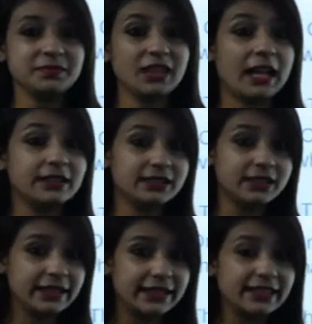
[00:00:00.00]
and in
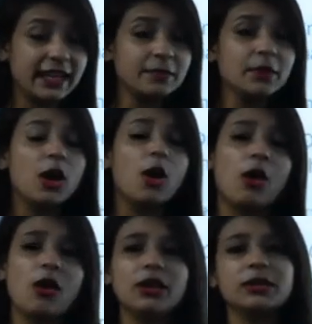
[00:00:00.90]
the daytime
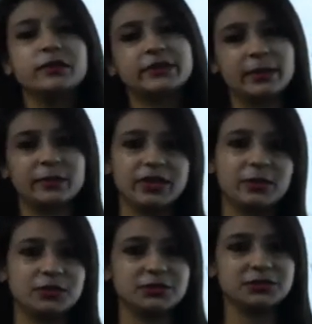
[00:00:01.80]
all of them will
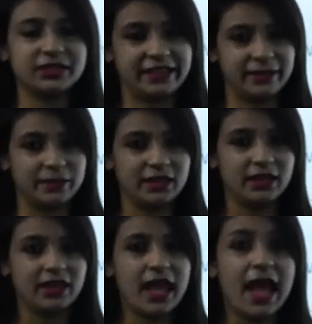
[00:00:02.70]
go to sleep.
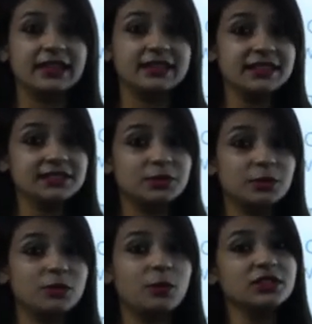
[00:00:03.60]
And this
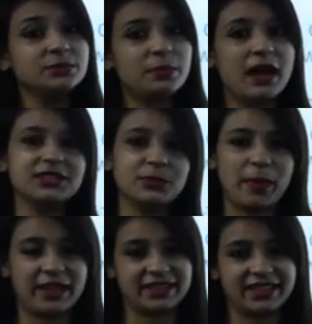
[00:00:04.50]
rule was passed
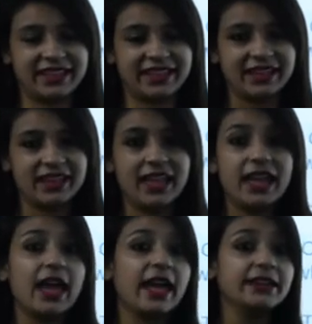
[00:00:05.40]
by the king.
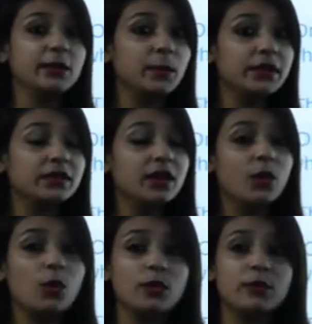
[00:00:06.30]
Anyone
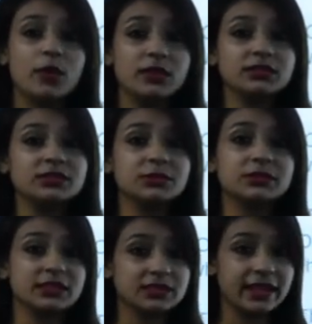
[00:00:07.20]
who wants to
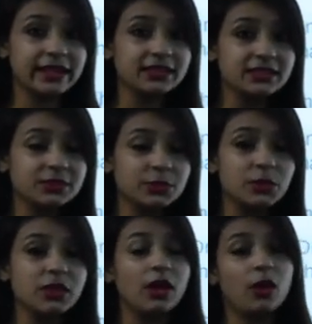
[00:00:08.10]
dislike this
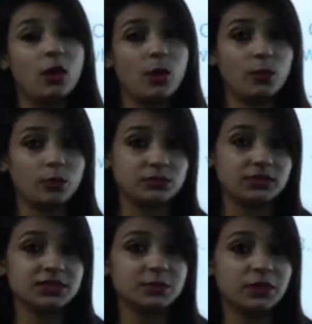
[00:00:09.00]
rule or
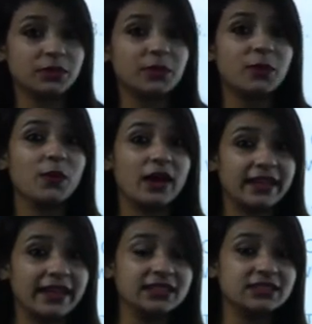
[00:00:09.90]
just want to go
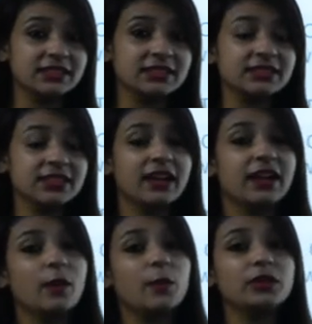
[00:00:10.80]
against it
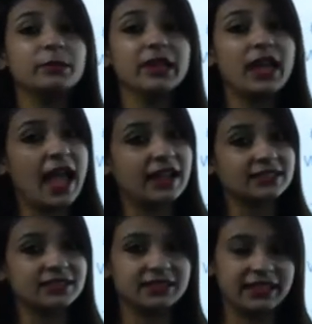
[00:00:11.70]
would be
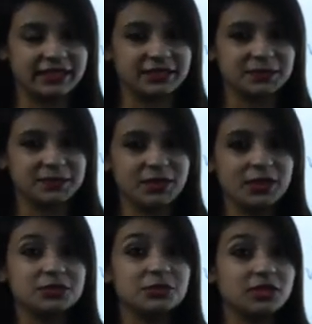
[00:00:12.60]
hanged till death.
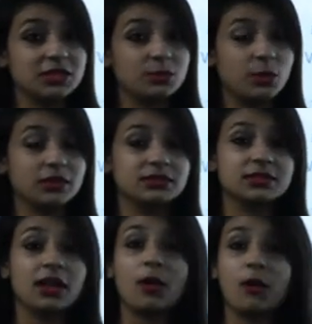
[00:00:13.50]
So, this was
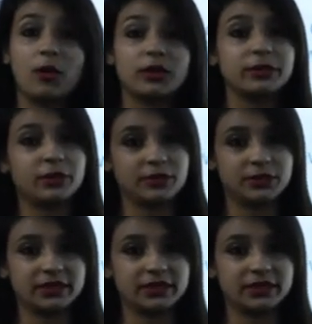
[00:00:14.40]
the order of the